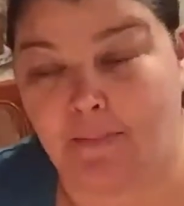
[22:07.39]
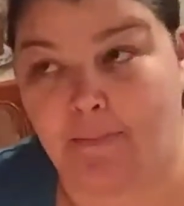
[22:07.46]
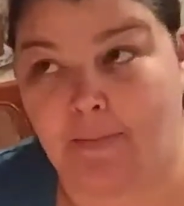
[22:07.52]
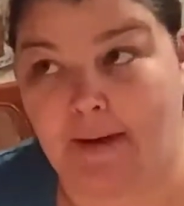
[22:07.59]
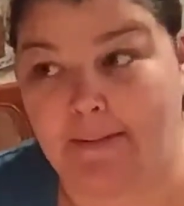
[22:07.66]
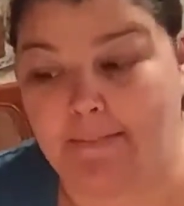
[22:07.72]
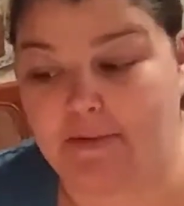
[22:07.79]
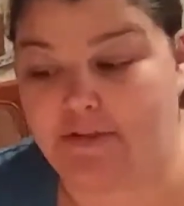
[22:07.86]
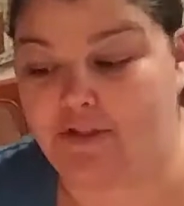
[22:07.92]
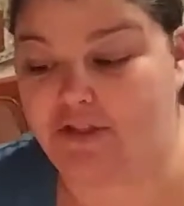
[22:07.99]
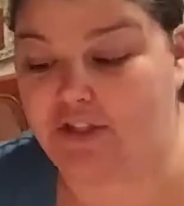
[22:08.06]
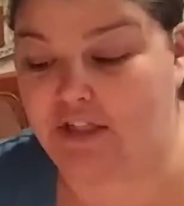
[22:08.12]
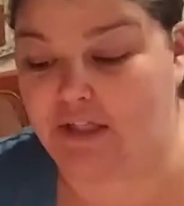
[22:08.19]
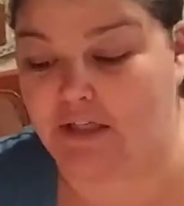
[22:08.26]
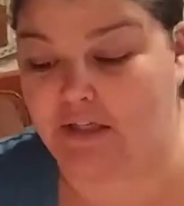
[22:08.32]
my
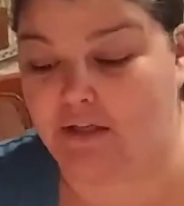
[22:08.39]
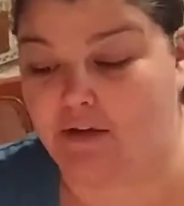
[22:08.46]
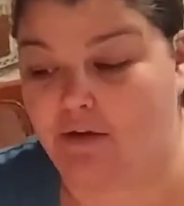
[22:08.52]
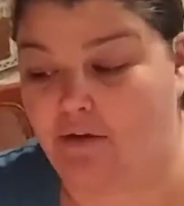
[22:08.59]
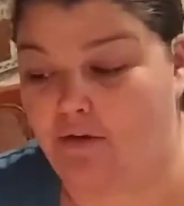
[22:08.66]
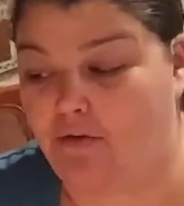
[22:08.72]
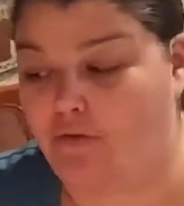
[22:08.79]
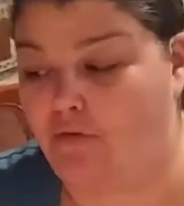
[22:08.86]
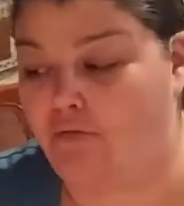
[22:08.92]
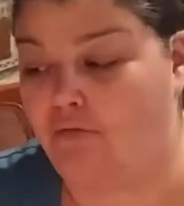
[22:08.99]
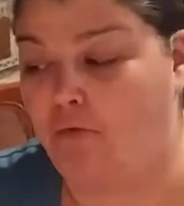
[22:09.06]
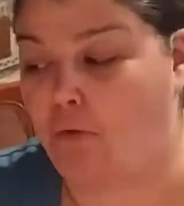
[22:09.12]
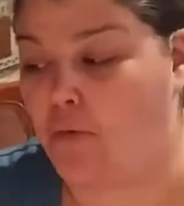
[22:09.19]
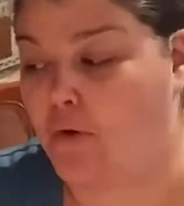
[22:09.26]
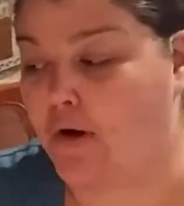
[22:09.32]
machine
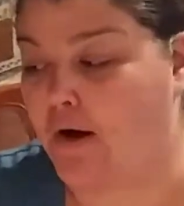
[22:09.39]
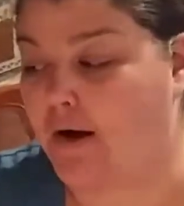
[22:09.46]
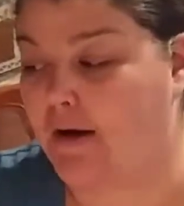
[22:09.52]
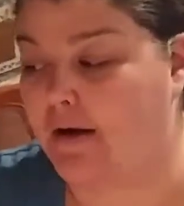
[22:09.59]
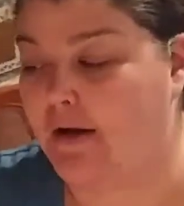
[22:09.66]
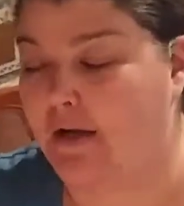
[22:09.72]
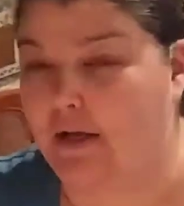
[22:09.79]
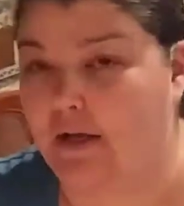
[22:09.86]
for